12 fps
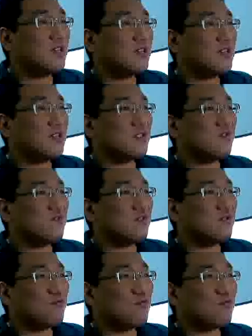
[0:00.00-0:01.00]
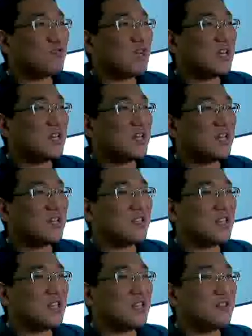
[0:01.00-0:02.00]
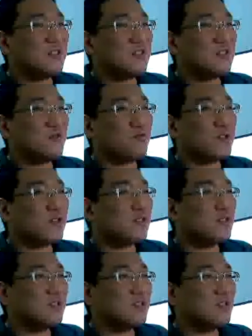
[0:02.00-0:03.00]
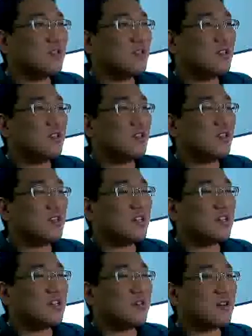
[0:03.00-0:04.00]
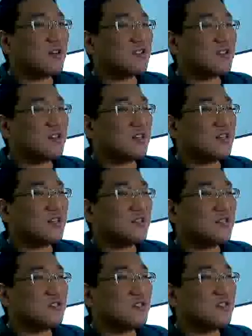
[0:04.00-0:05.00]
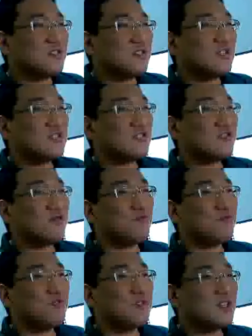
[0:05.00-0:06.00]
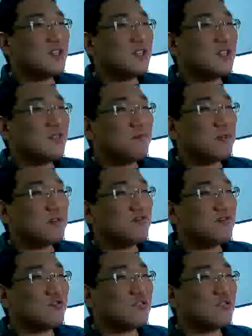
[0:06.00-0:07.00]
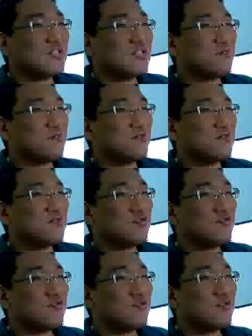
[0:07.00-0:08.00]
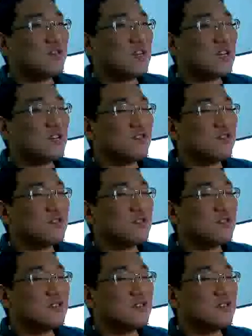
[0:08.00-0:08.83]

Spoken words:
and then Windows 98 Korean, and I'm gonna start this. So make sure that it supports your languages